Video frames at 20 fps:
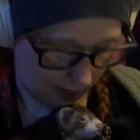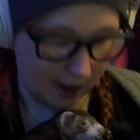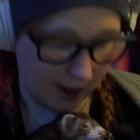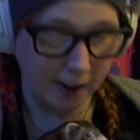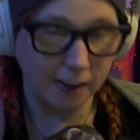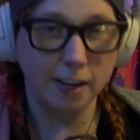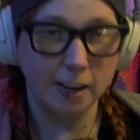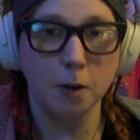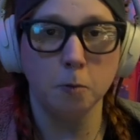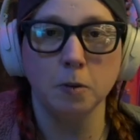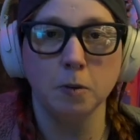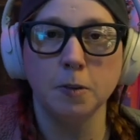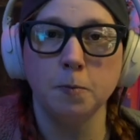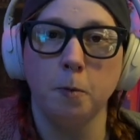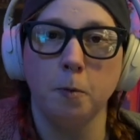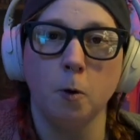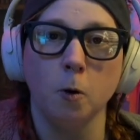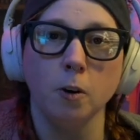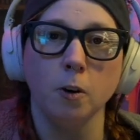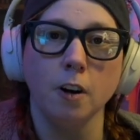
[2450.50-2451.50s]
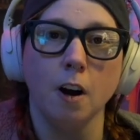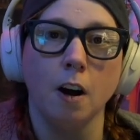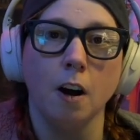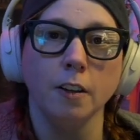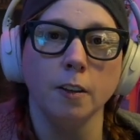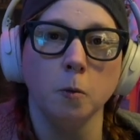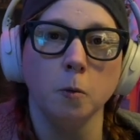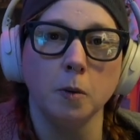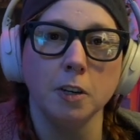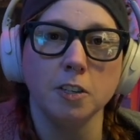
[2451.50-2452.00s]
And he was born
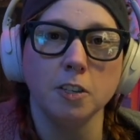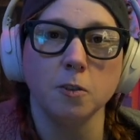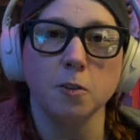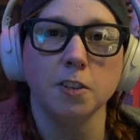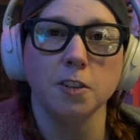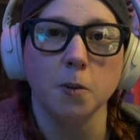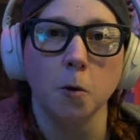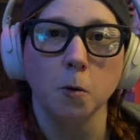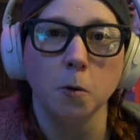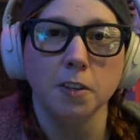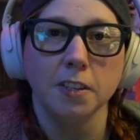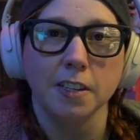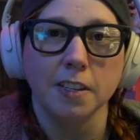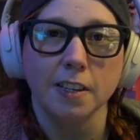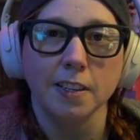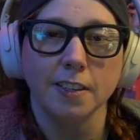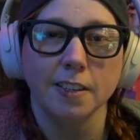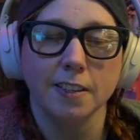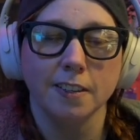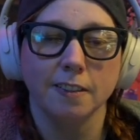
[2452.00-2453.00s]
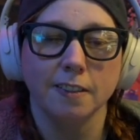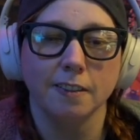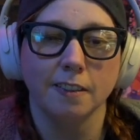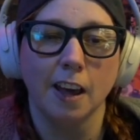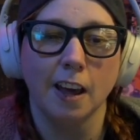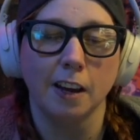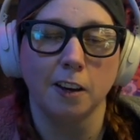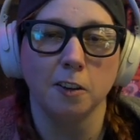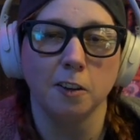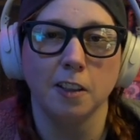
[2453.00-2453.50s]
on the winter solstice.
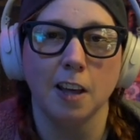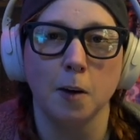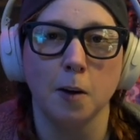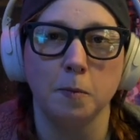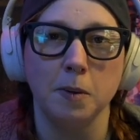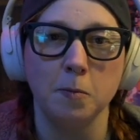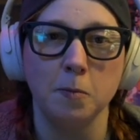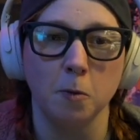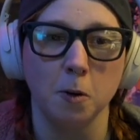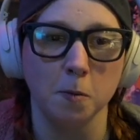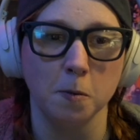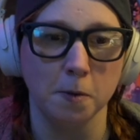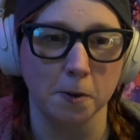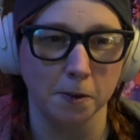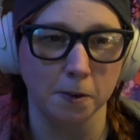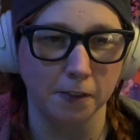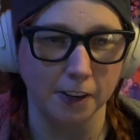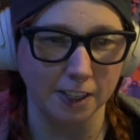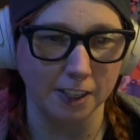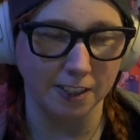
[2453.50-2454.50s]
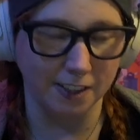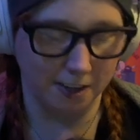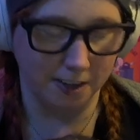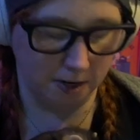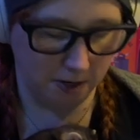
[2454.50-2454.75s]
Like, could that be more perfect?